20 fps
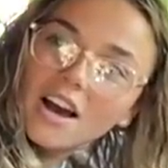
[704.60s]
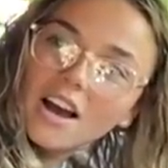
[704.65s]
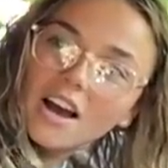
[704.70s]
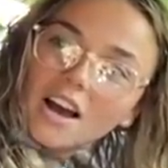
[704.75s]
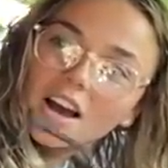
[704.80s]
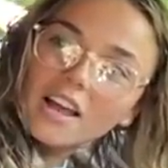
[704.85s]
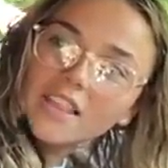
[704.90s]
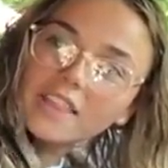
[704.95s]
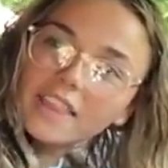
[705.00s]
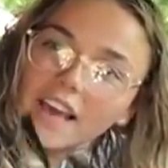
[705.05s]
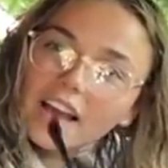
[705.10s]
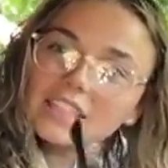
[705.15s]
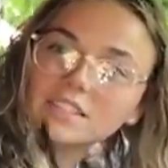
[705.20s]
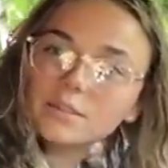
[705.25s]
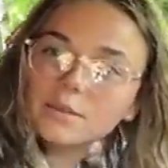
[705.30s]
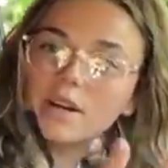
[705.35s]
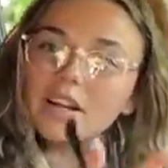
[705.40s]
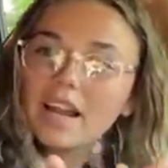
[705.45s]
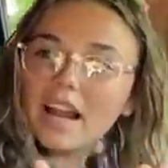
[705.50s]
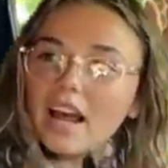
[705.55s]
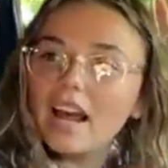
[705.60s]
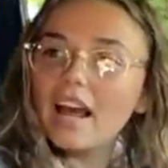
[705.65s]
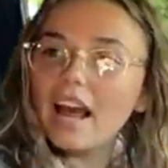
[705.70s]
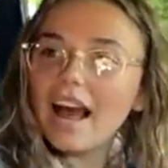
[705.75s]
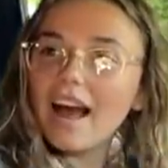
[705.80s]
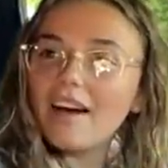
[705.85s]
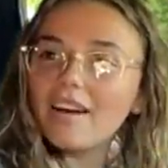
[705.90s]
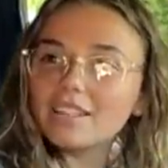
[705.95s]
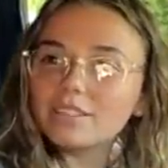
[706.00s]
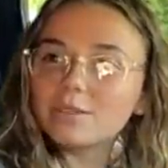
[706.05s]
one, That's it's like what super.
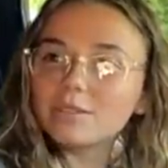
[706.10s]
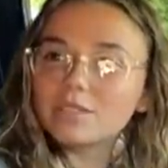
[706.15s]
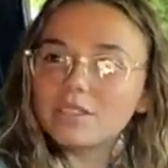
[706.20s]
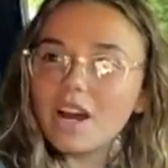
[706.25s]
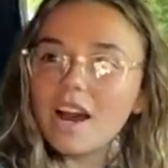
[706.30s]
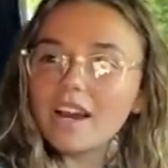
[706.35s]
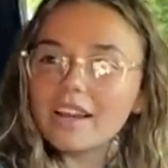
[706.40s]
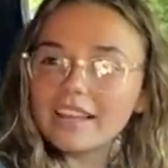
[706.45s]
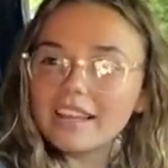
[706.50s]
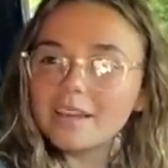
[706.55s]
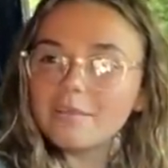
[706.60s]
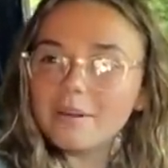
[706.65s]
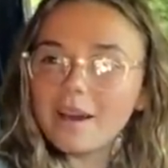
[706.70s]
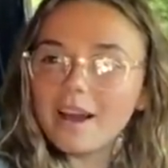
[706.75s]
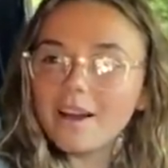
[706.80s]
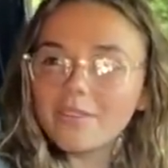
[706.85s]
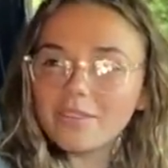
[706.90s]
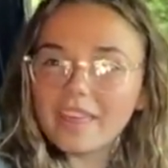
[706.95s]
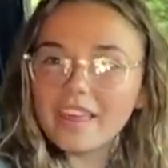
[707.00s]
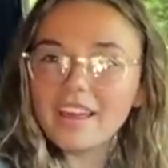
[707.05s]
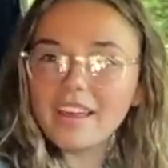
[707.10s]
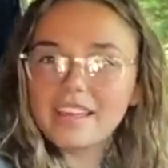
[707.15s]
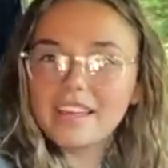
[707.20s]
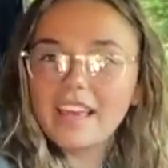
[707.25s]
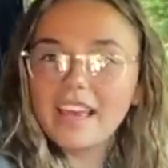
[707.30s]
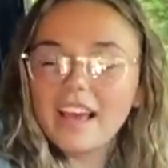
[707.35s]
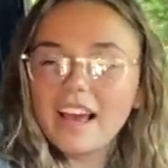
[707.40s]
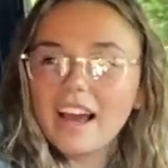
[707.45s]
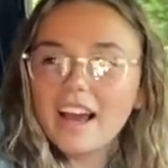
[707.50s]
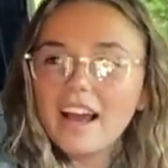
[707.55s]
Alex was talking yeah, about that.
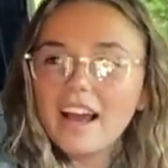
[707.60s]
Yeah. Right.